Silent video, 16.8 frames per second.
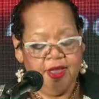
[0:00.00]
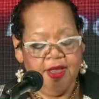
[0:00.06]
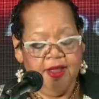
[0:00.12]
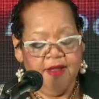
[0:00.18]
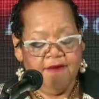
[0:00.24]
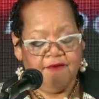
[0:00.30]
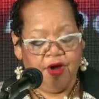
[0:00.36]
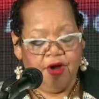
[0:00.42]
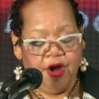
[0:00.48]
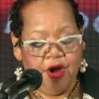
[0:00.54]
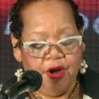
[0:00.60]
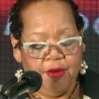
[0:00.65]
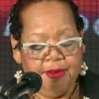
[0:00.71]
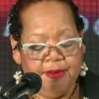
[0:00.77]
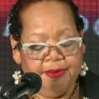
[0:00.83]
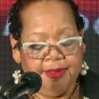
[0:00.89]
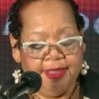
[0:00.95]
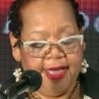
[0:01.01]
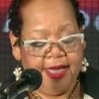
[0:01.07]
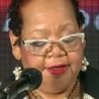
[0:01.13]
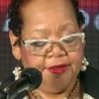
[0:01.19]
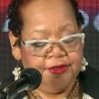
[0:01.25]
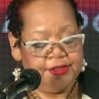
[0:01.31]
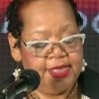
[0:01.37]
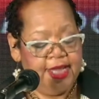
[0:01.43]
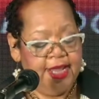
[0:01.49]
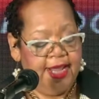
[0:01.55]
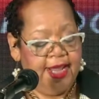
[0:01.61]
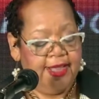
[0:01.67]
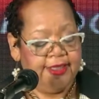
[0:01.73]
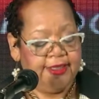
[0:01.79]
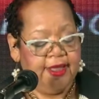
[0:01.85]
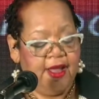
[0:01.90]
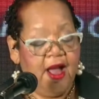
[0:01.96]
for urban planners at
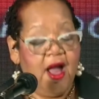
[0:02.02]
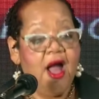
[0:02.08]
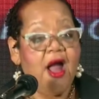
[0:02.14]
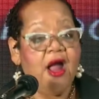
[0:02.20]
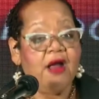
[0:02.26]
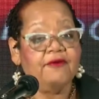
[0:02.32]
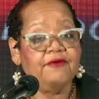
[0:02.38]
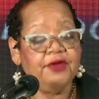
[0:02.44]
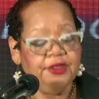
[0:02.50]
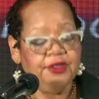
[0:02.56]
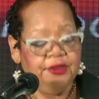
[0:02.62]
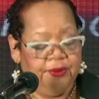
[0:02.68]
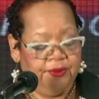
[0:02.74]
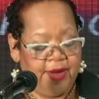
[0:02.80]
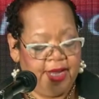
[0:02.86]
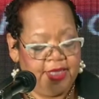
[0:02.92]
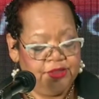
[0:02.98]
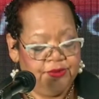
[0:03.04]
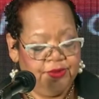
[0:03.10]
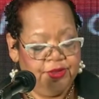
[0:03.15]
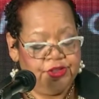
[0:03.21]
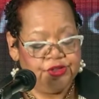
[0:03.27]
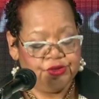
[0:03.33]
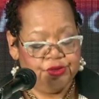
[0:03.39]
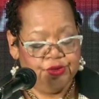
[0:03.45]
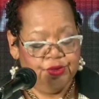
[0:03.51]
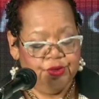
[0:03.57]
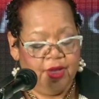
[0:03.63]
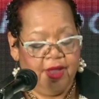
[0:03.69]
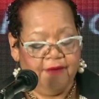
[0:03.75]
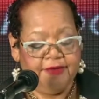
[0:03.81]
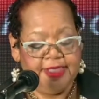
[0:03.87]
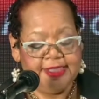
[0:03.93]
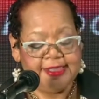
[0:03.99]
the Harvard Graduate School of
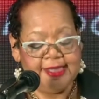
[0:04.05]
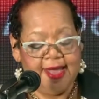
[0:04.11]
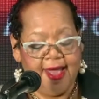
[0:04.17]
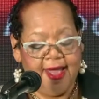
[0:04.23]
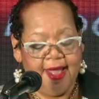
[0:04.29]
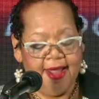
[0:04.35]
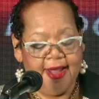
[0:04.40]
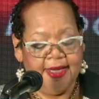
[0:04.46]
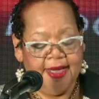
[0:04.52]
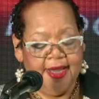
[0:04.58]
Design